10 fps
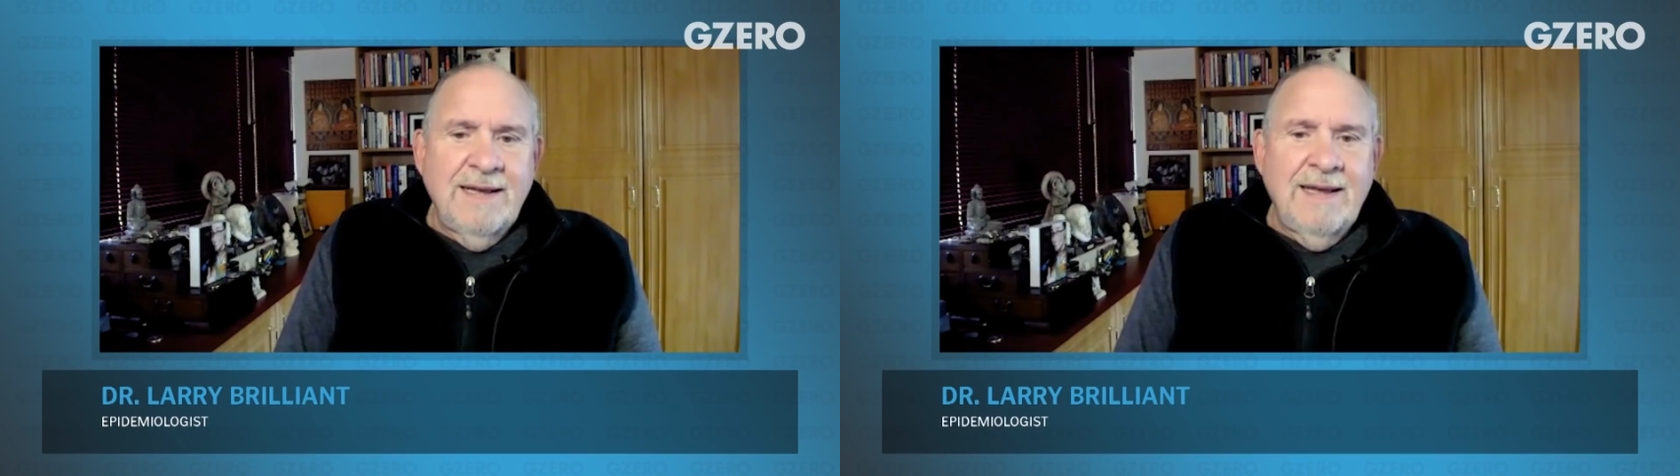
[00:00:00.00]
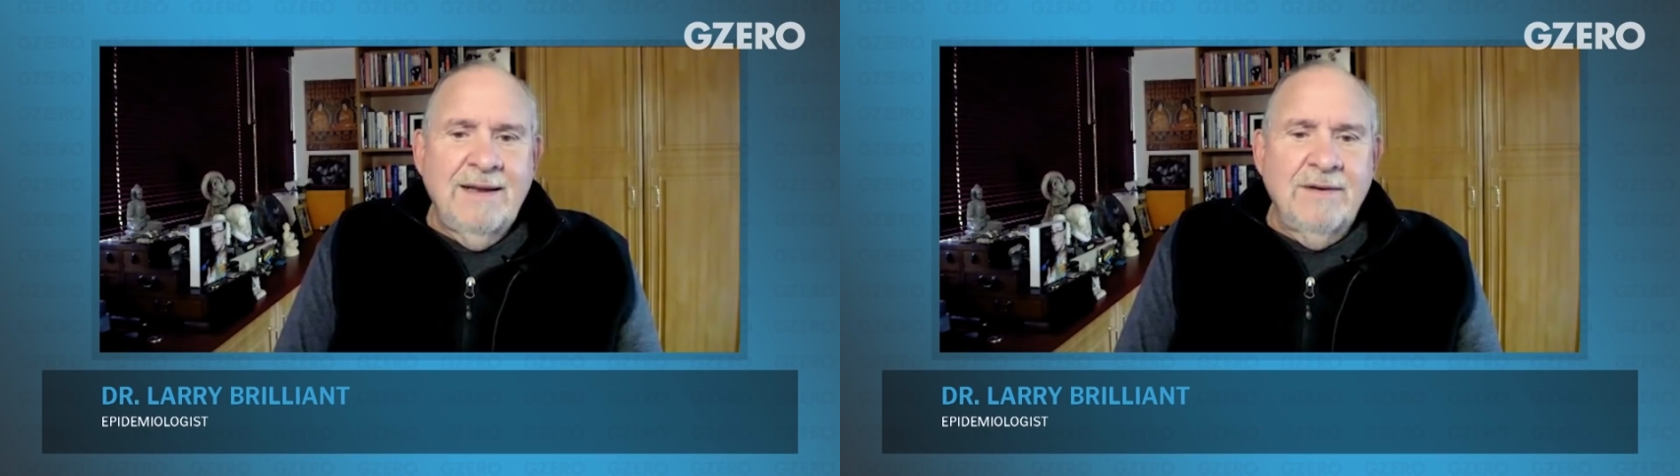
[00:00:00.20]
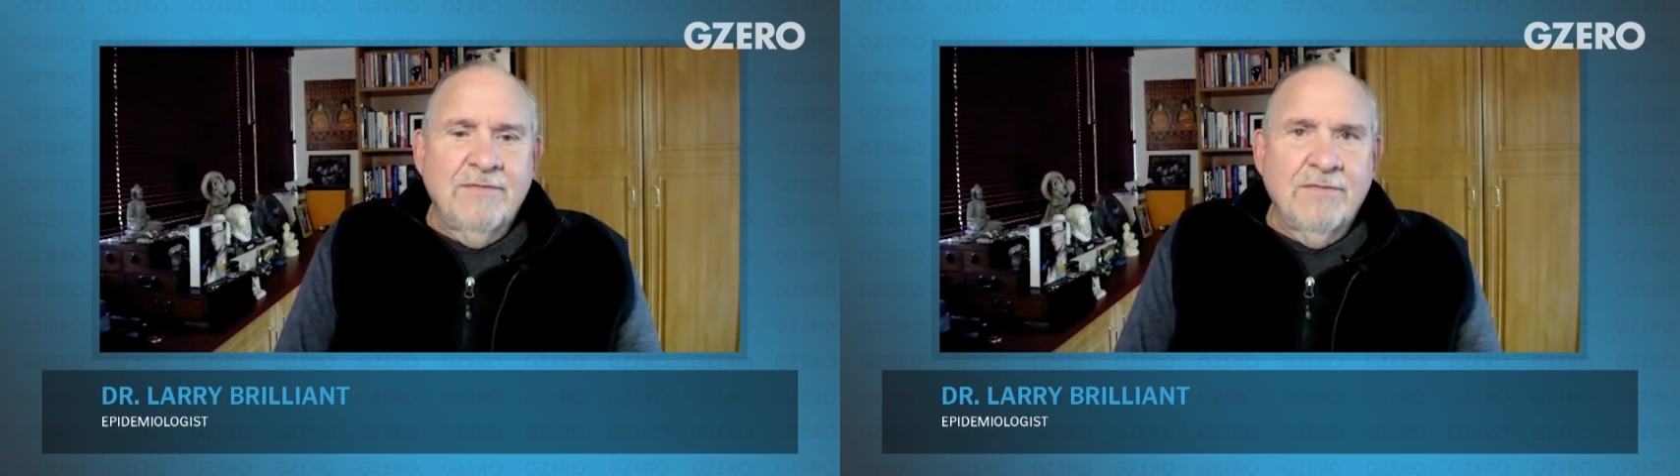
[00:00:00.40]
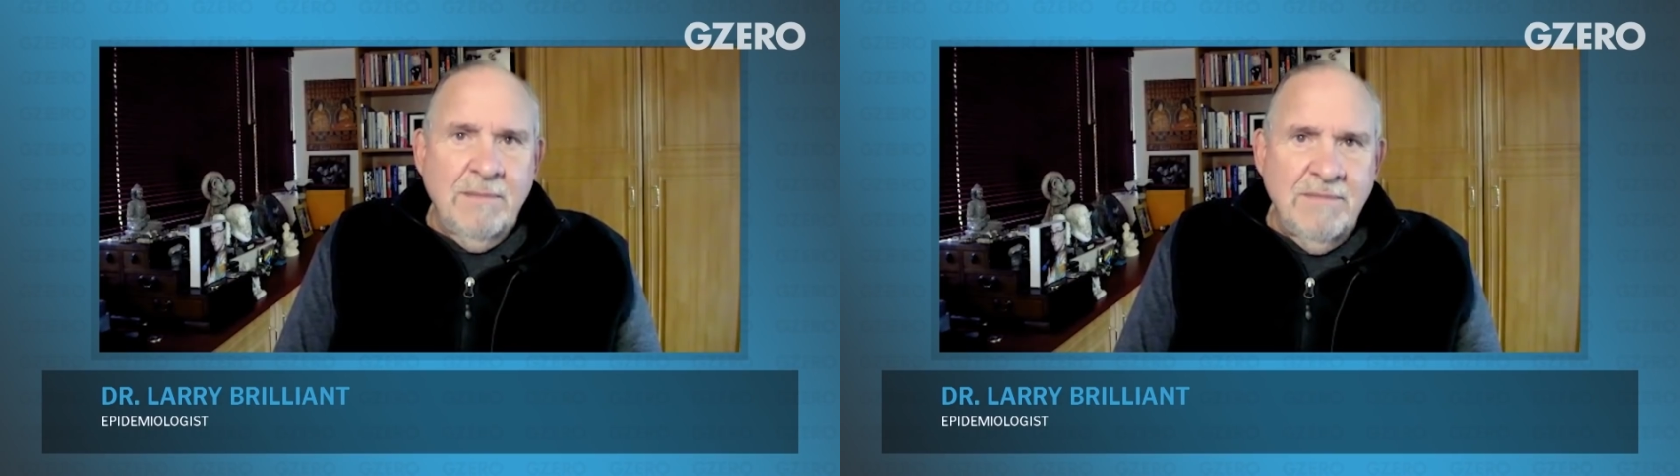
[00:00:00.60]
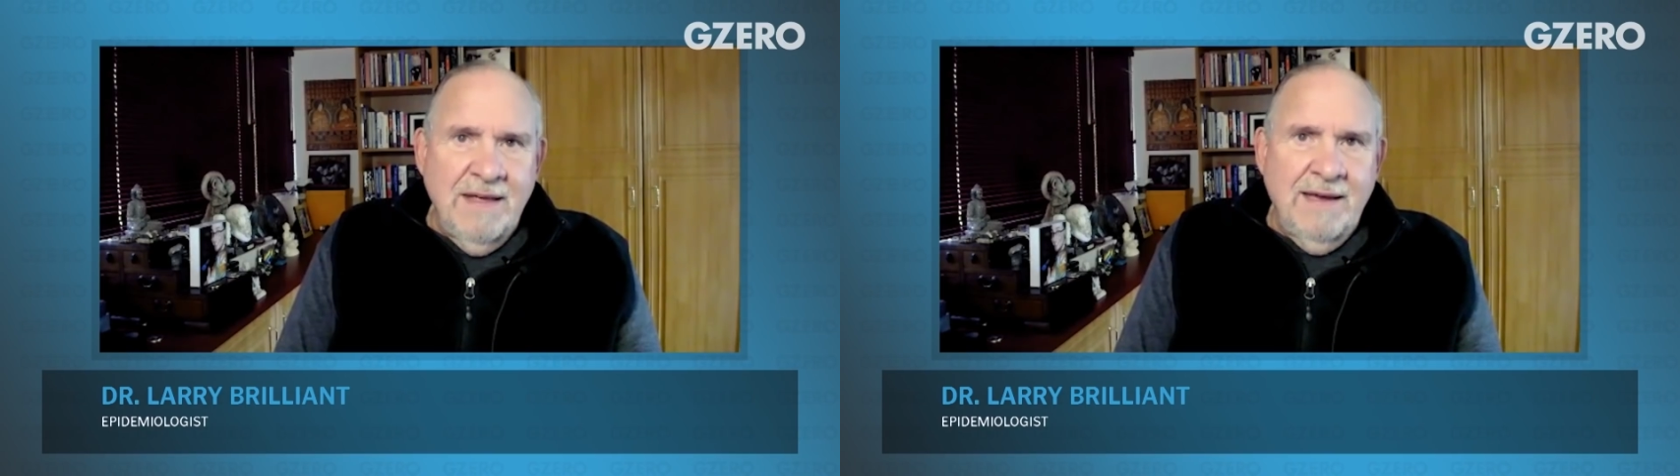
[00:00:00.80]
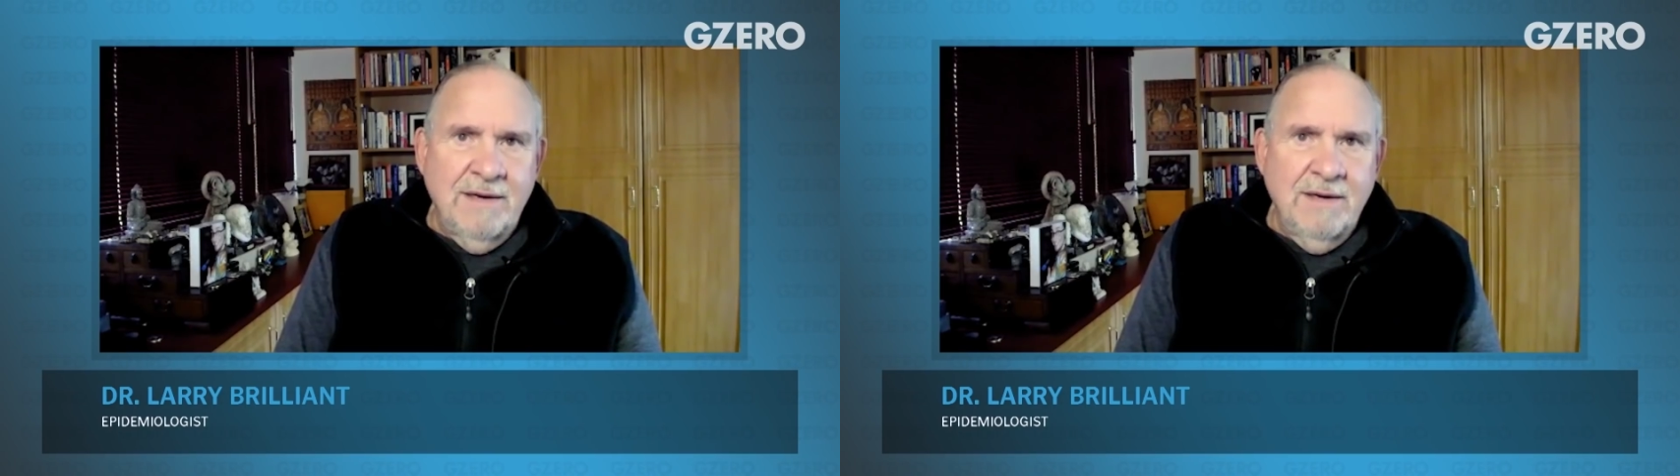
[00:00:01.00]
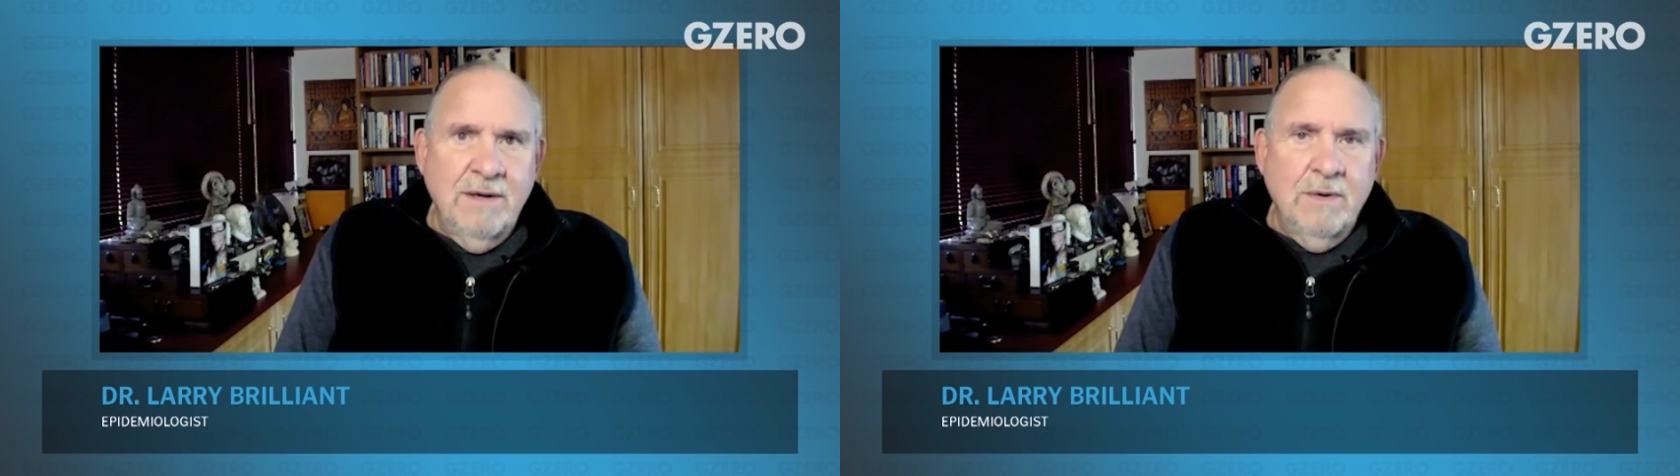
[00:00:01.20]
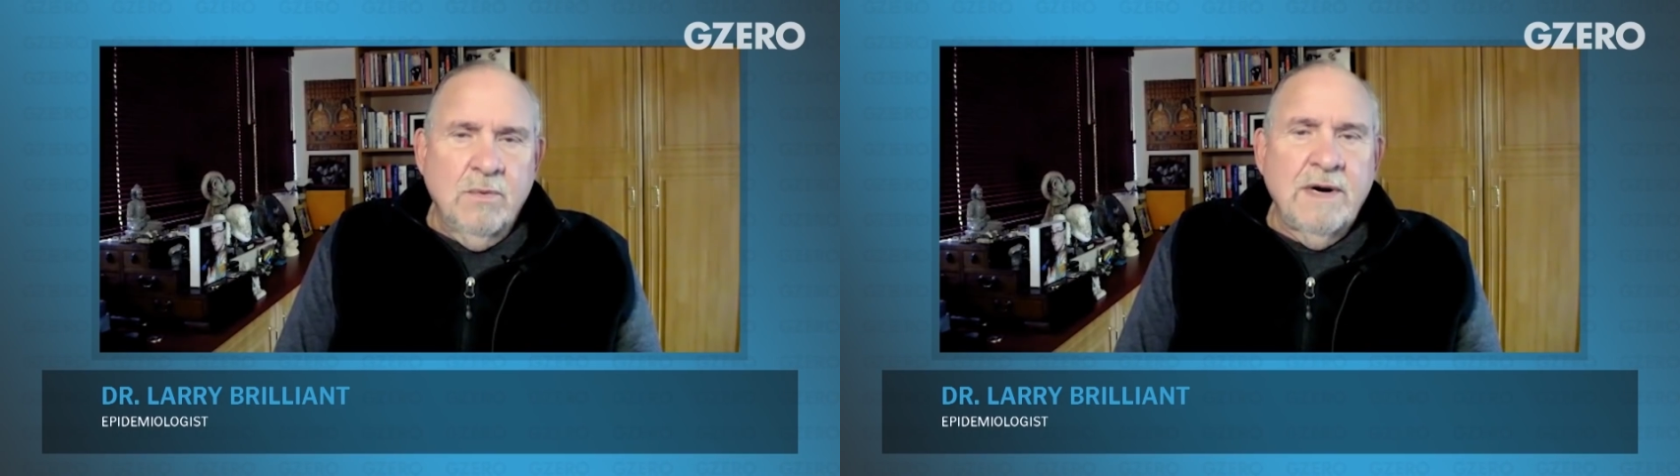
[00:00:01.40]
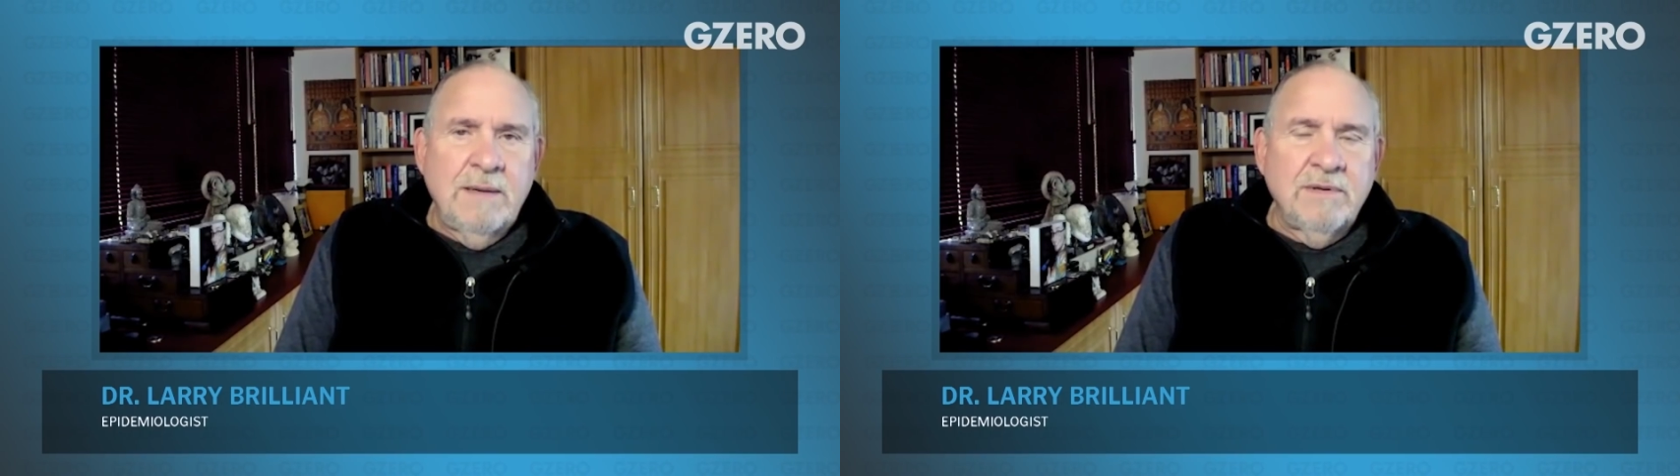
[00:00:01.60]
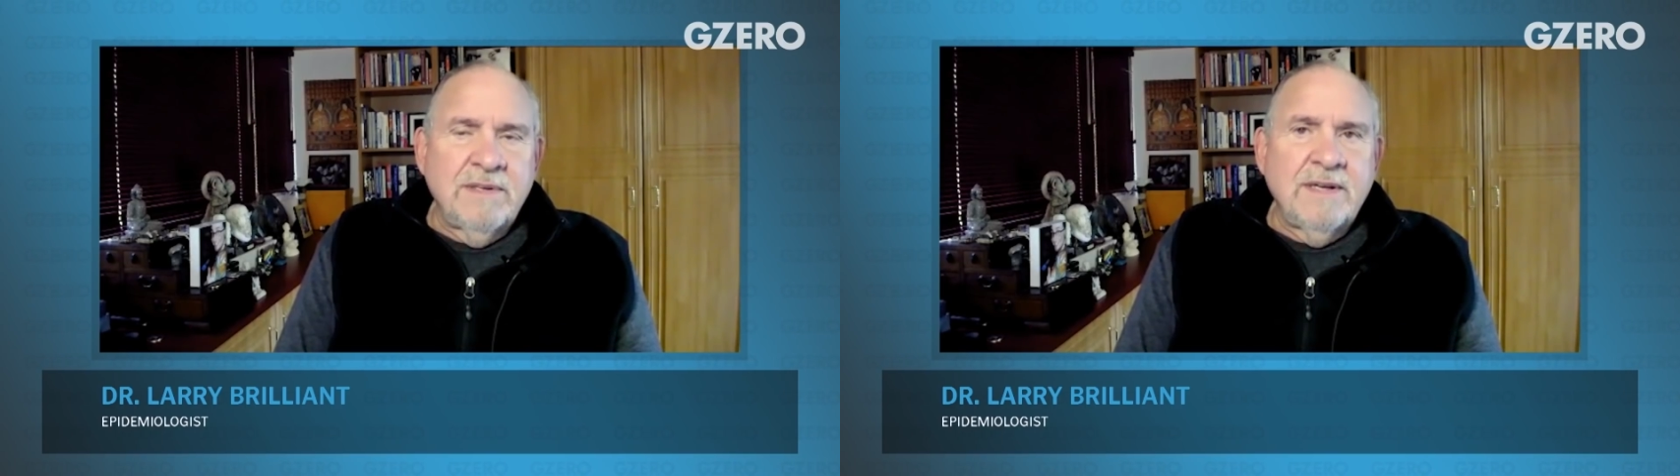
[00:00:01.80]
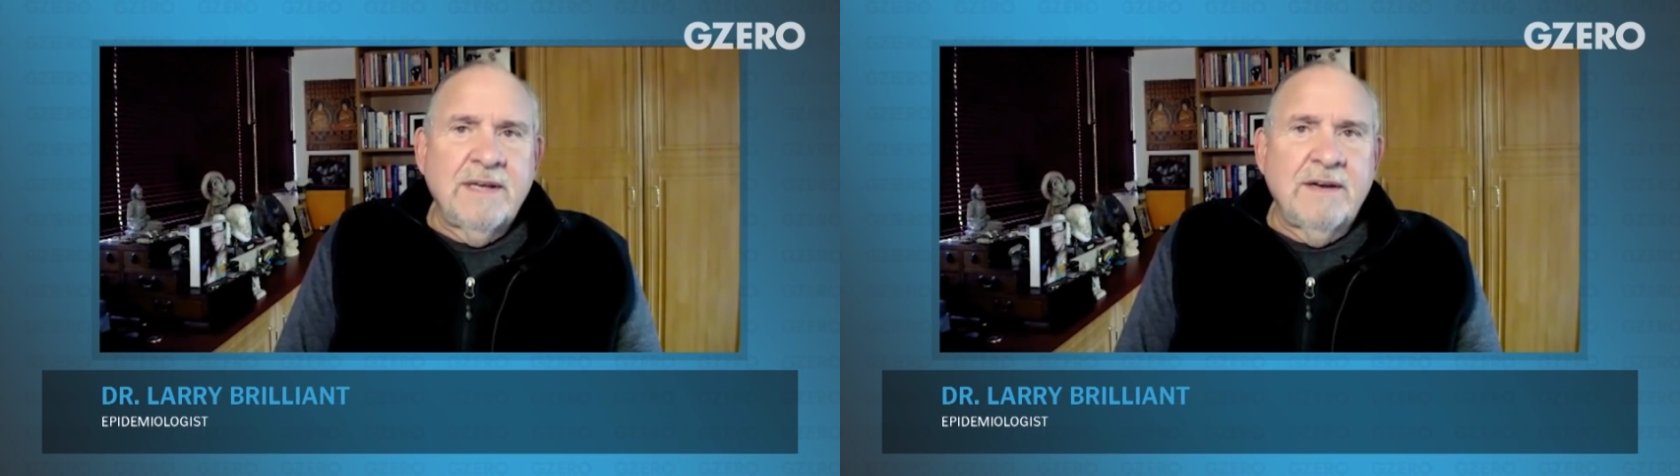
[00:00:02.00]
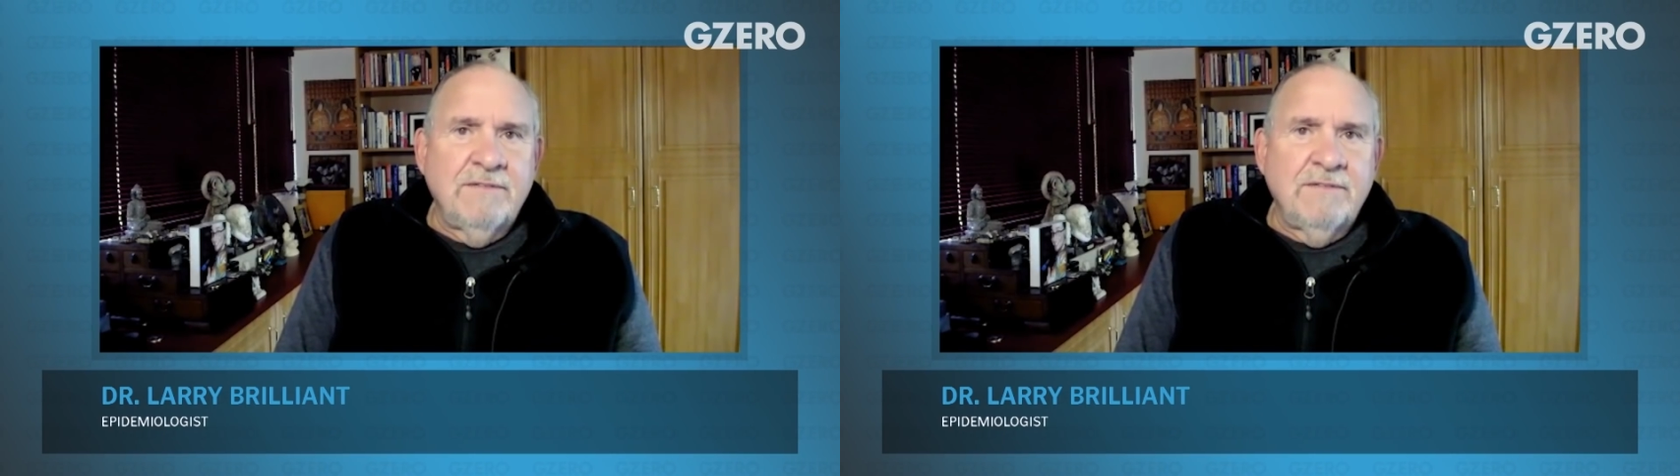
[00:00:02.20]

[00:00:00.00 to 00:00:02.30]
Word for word: And from that, we're able to get a